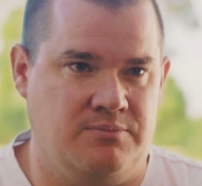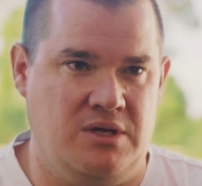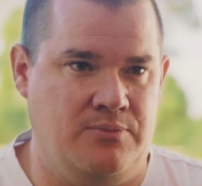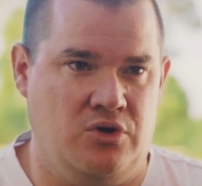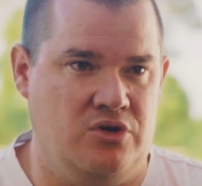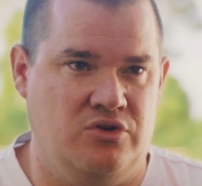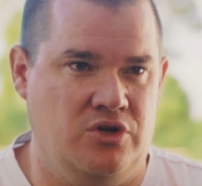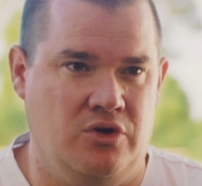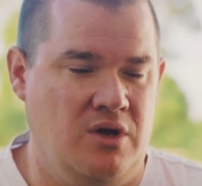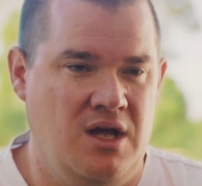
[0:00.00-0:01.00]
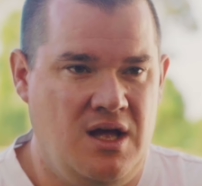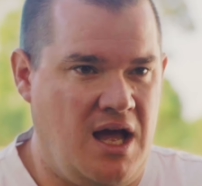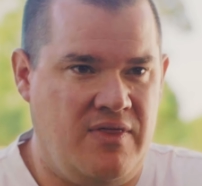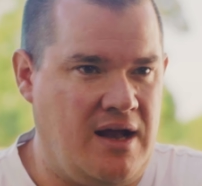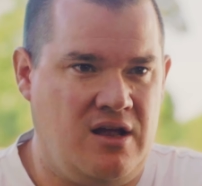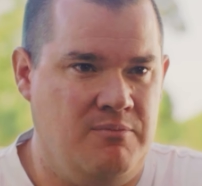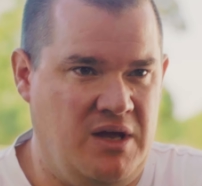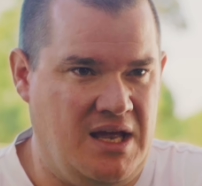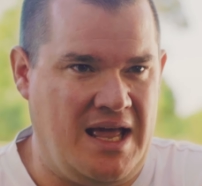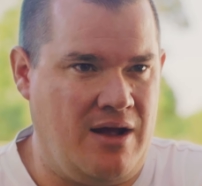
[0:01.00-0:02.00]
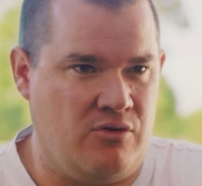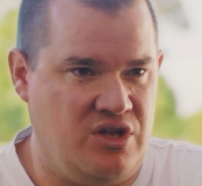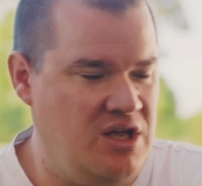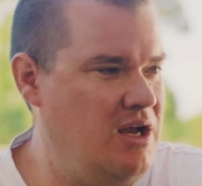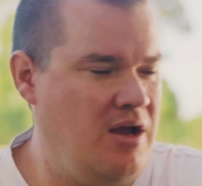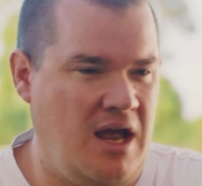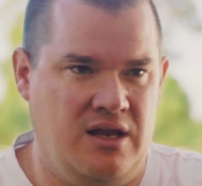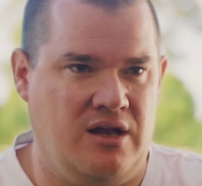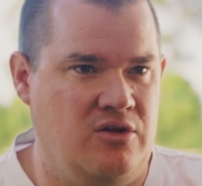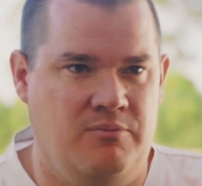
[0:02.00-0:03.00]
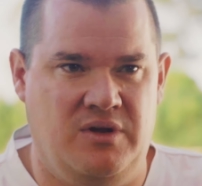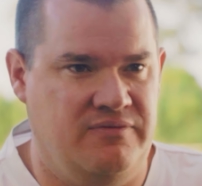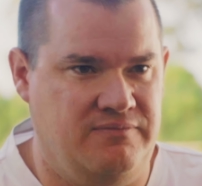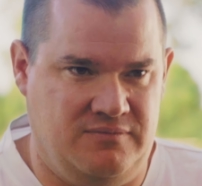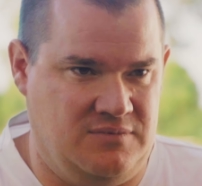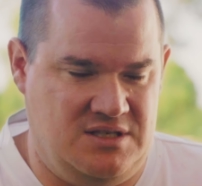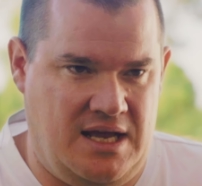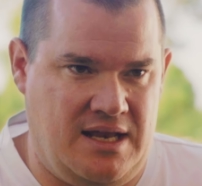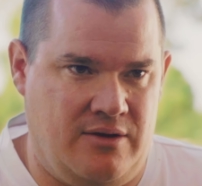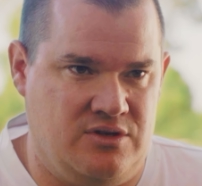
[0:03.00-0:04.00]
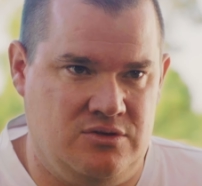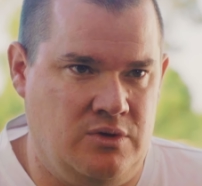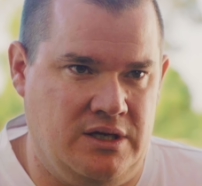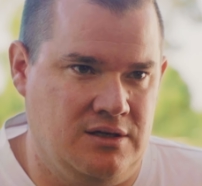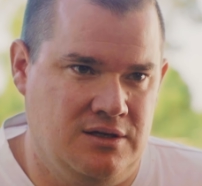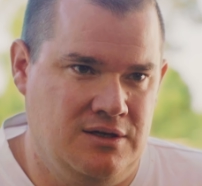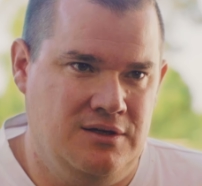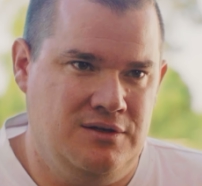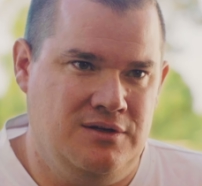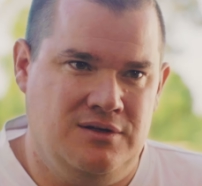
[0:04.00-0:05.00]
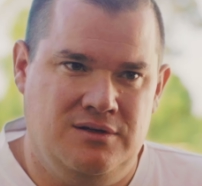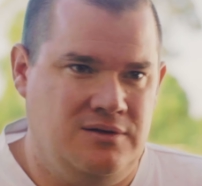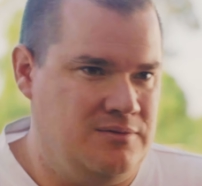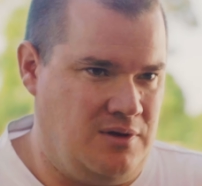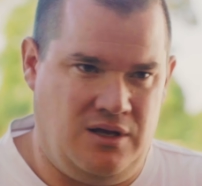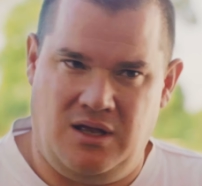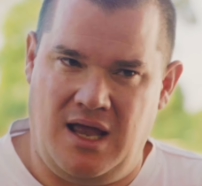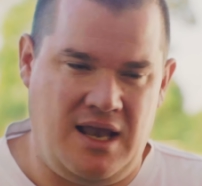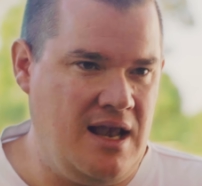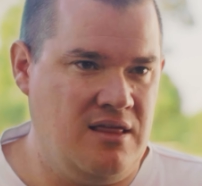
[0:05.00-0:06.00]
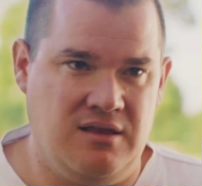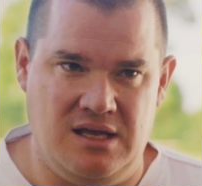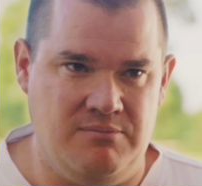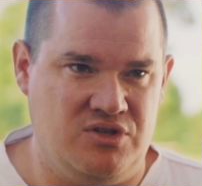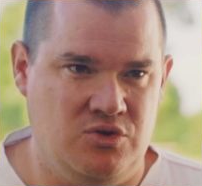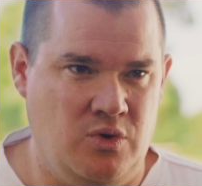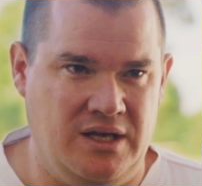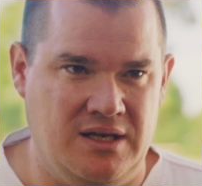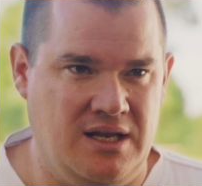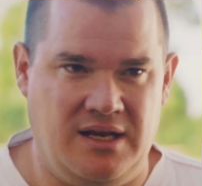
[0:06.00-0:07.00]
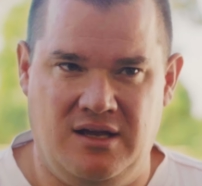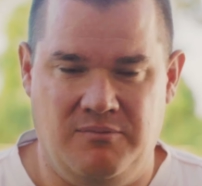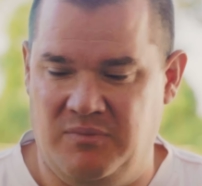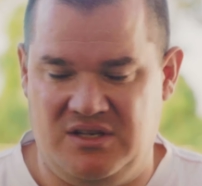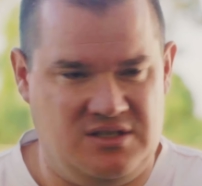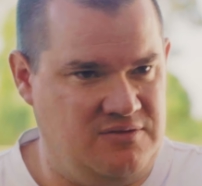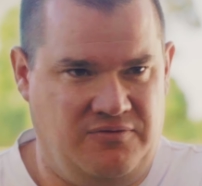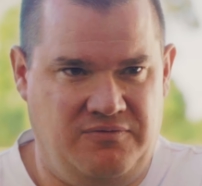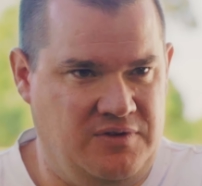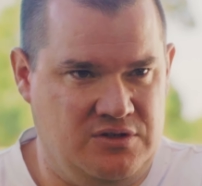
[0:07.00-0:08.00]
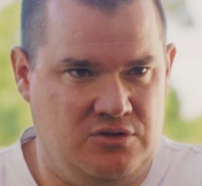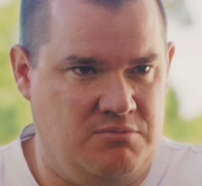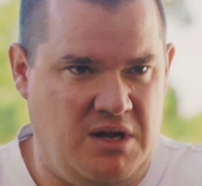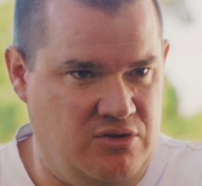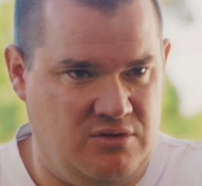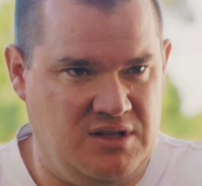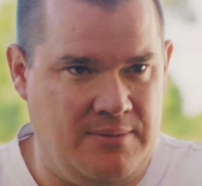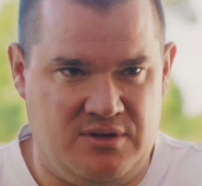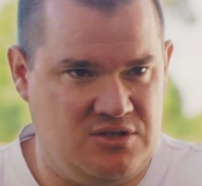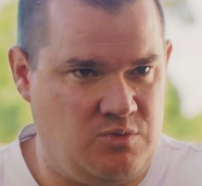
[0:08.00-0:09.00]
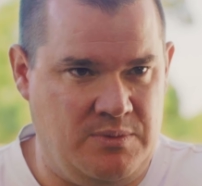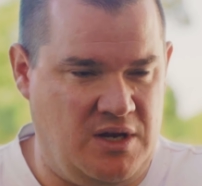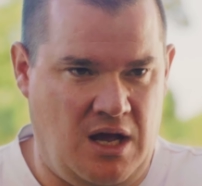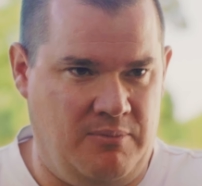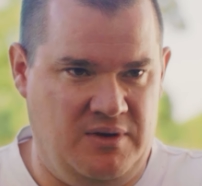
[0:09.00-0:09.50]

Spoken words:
that people can do, and that can be an hour a year, and it can be 10 hours a week, and anything in between. And it can be just physical manual labour, sweeping up